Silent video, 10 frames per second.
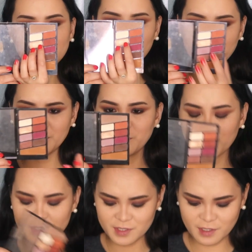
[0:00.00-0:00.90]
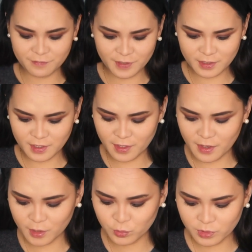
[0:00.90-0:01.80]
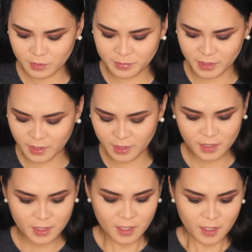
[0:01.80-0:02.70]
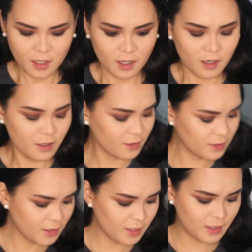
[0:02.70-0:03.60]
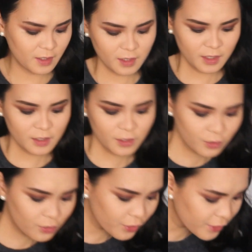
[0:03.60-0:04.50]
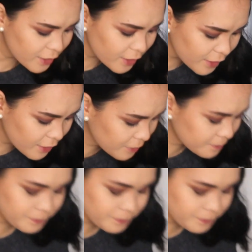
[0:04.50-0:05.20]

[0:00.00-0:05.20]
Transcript: Yep, number 7. And that will be on the inner corner.